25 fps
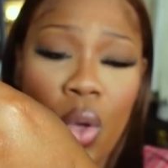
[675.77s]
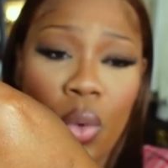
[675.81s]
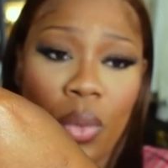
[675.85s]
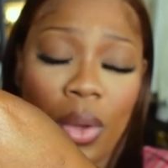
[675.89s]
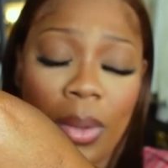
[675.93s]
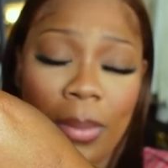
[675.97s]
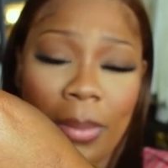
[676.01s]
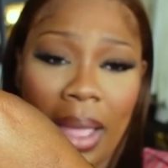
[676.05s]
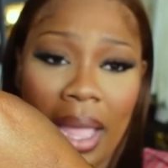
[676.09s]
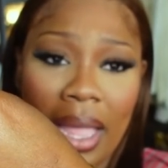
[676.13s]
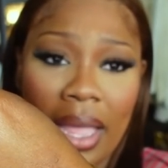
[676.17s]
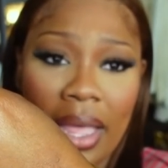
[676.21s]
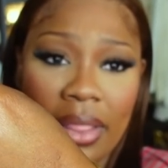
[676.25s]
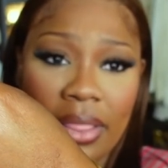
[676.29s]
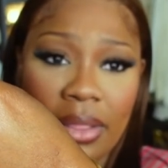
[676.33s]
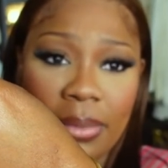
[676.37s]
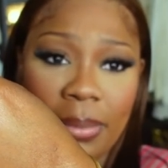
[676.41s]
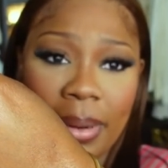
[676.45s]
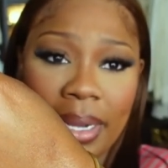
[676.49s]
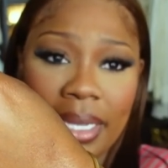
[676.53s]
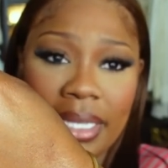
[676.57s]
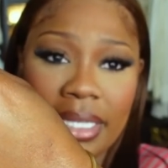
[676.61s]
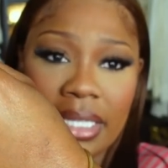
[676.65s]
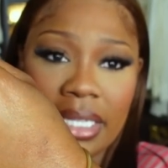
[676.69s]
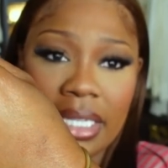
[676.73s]
with my other
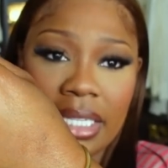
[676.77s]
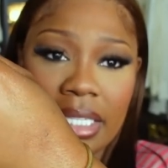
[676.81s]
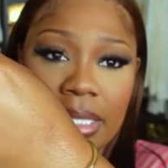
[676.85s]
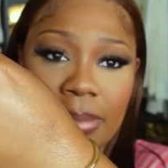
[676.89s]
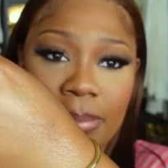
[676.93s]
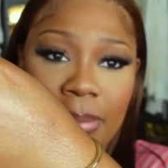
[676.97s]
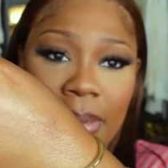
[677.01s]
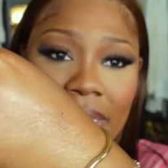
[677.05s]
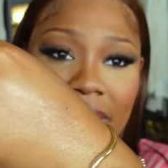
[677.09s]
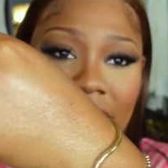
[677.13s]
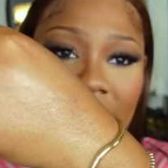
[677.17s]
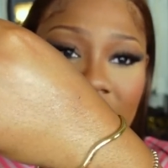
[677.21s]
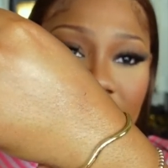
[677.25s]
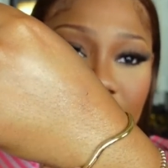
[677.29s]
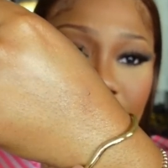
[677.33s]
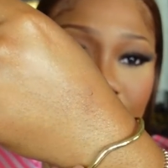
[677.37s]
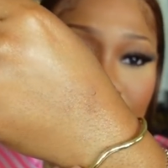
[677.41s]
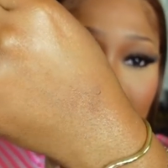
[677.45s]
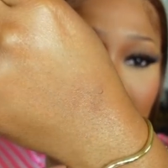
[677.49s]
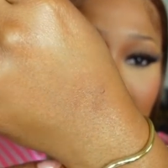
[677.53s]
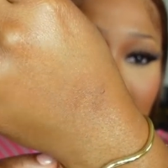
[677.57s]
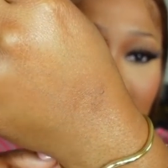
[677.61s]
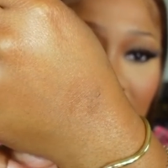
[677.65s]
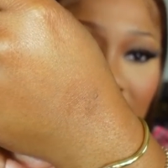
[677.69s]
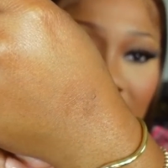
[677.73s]
bracelets but this
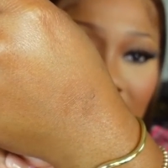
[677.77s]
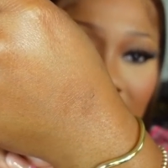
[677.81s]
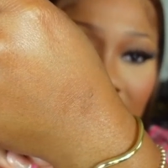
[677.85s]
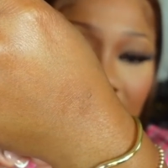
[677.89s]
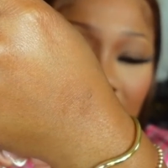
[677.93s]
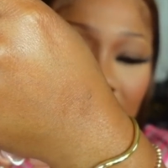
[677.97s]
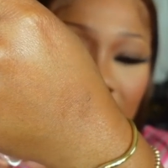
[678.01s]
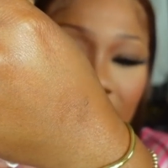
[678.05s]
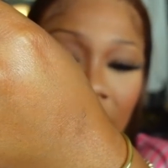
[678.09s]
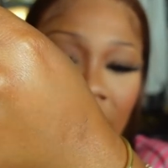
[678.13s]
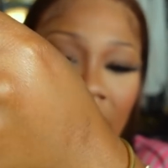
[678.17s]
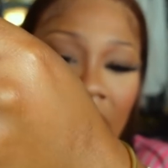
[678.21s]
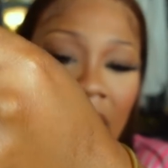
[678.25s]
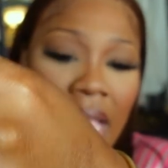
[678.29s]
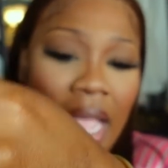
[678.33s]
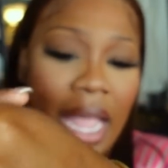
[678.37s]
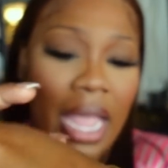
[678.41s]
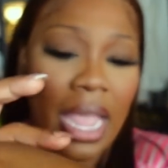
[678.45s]
bracelet here